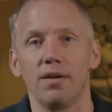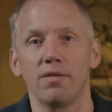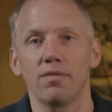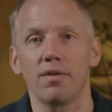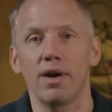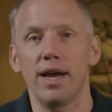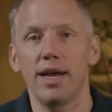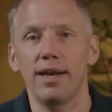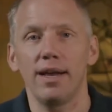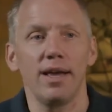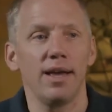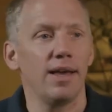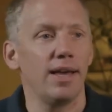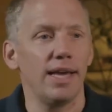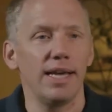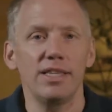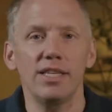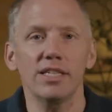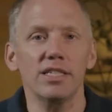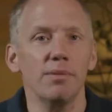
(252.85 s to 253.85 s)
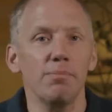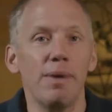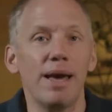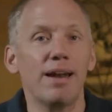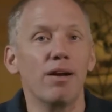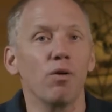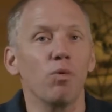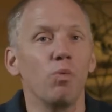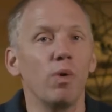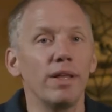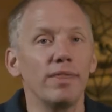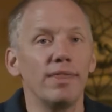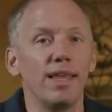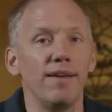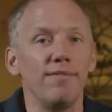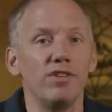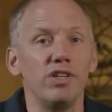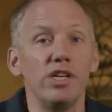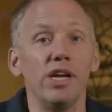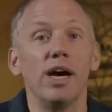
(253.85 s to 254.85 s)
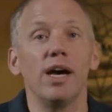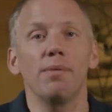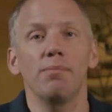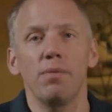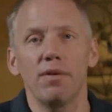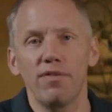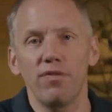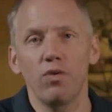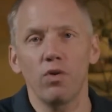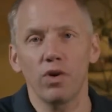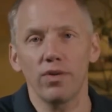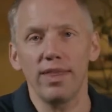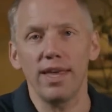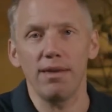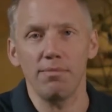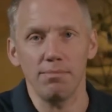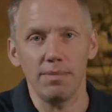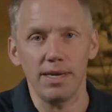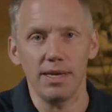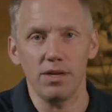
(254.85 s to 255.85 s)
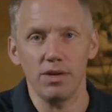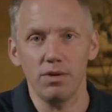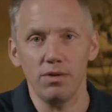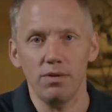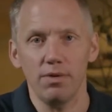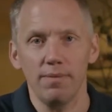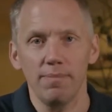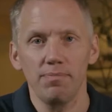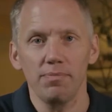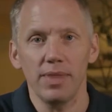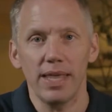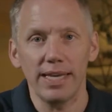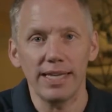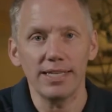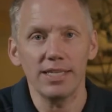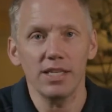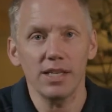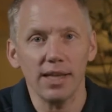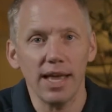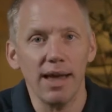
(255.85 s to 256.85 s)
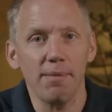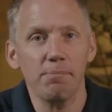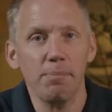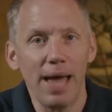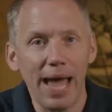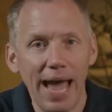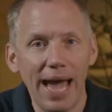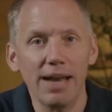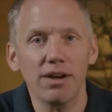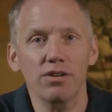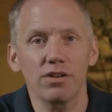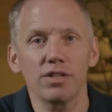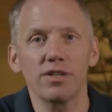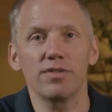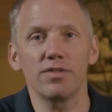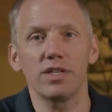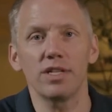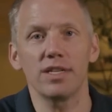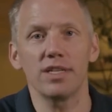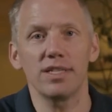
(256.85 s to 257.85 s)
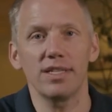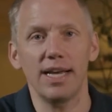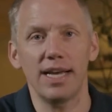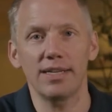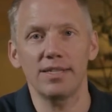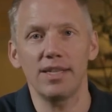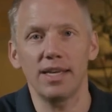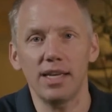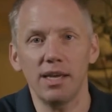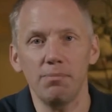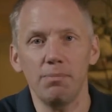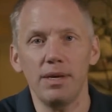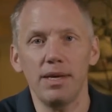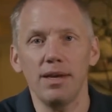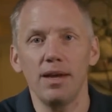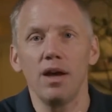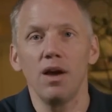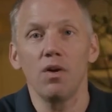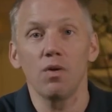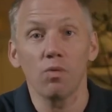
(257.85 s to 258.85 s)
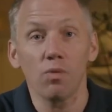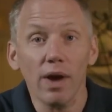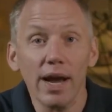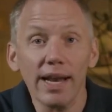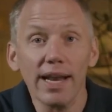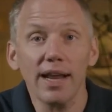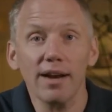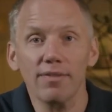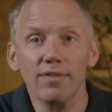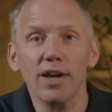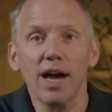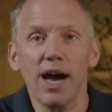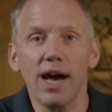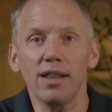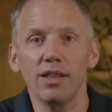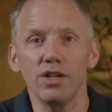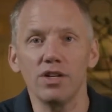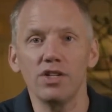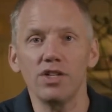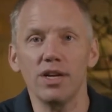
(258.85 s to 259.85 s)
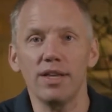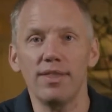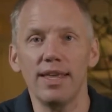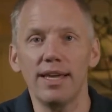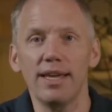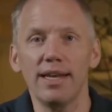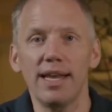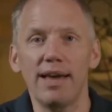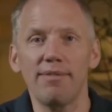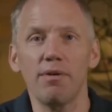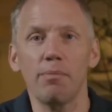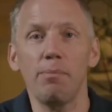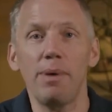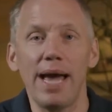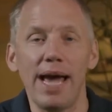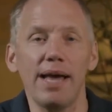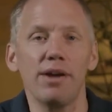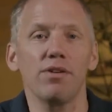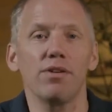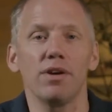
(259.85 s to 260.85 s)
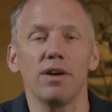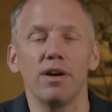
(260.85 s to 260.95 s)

right? It doesn't matter what they've done before they meet you, they can still have patterns of success. They can be right out of college and they can have a pattern